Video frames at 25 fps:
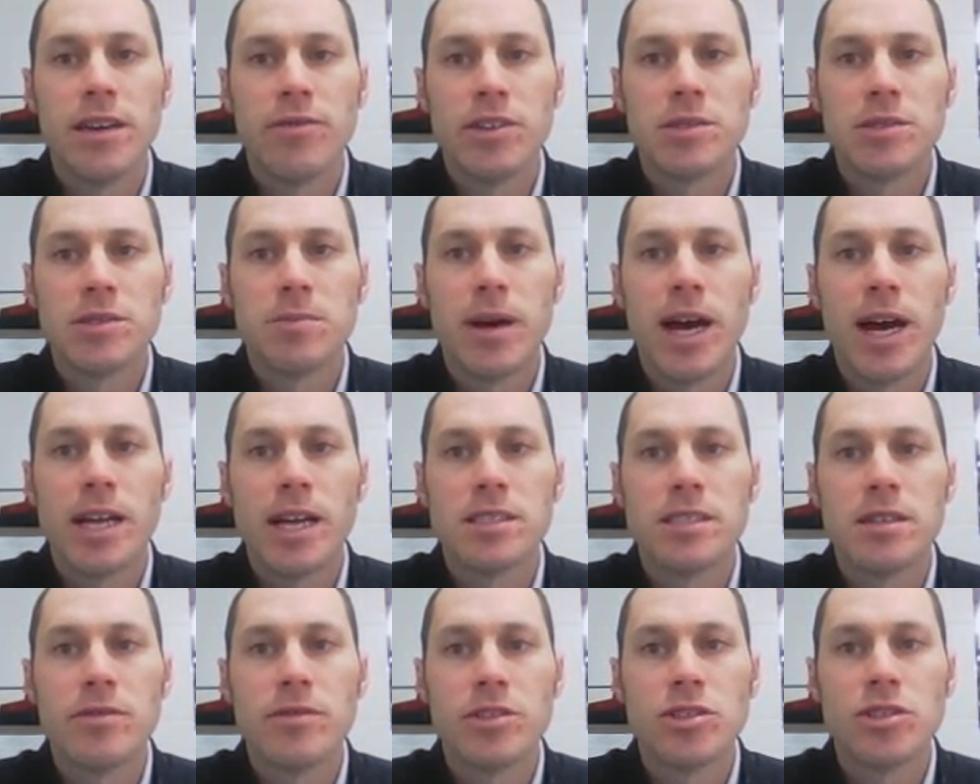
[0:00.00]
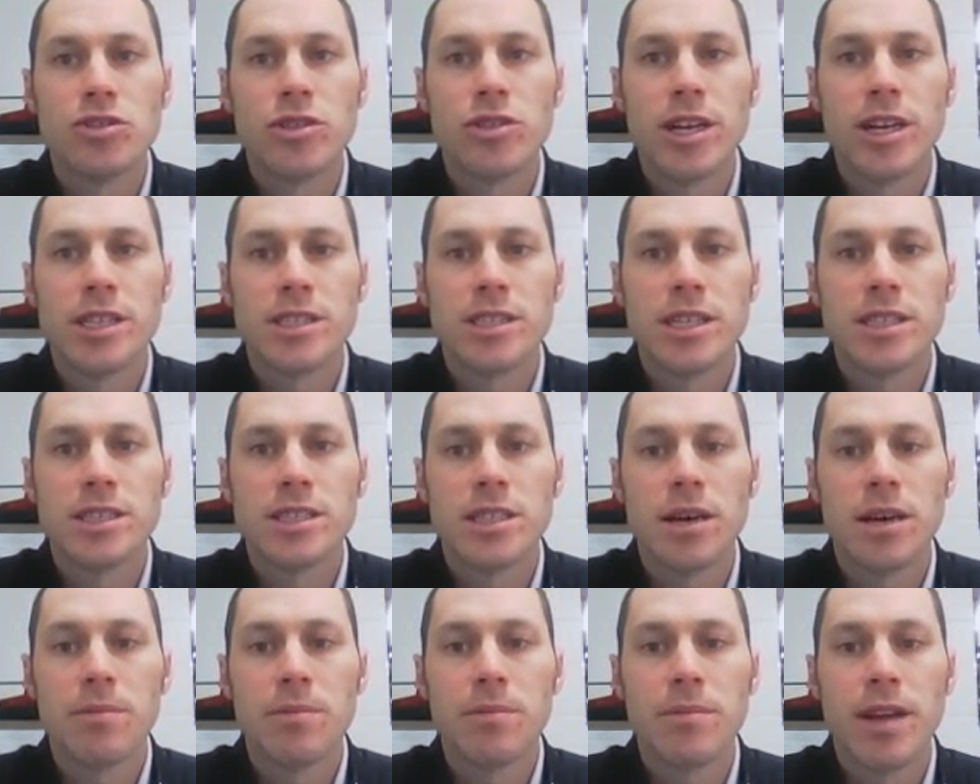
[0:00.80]
If it's positive, it
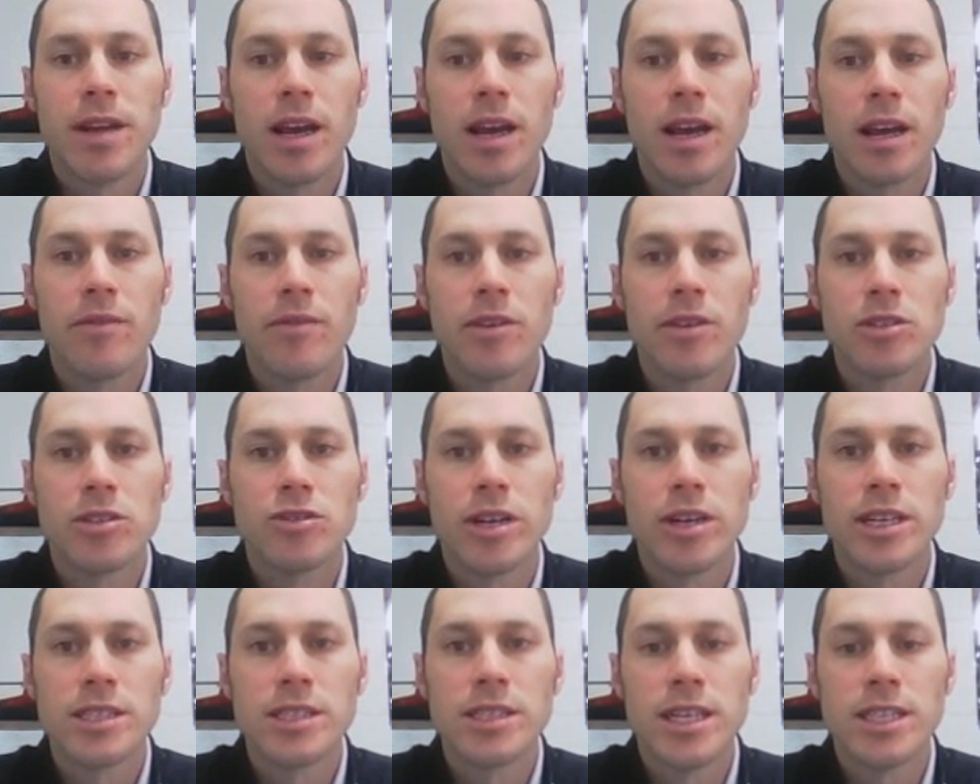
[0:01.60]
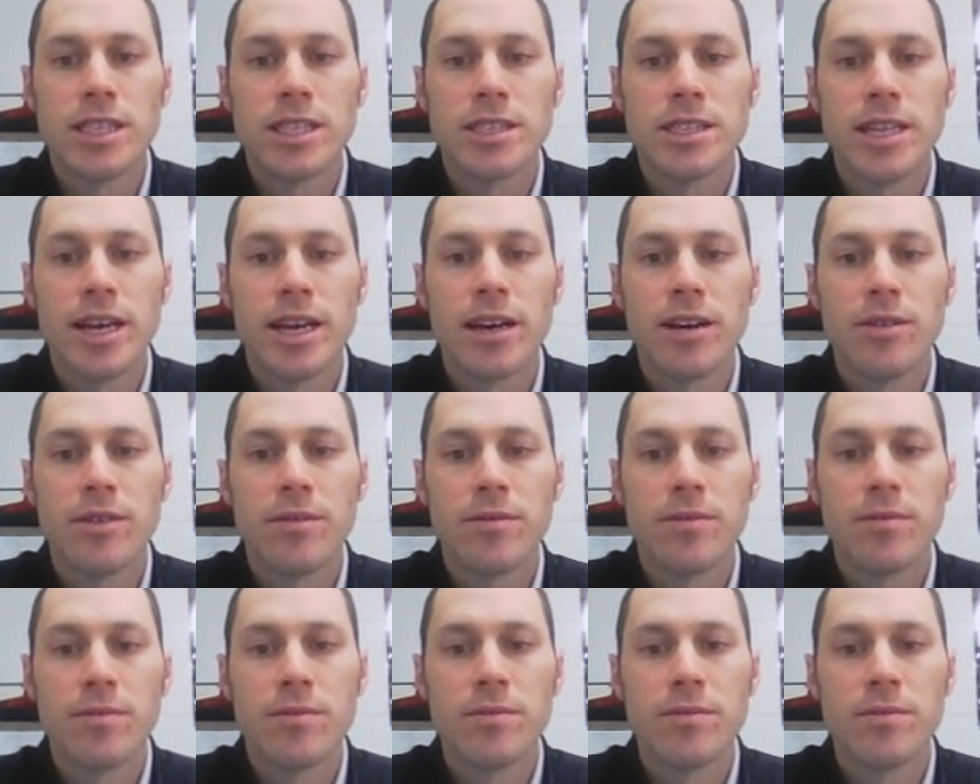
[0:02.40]
translates up. Negative, it translates down.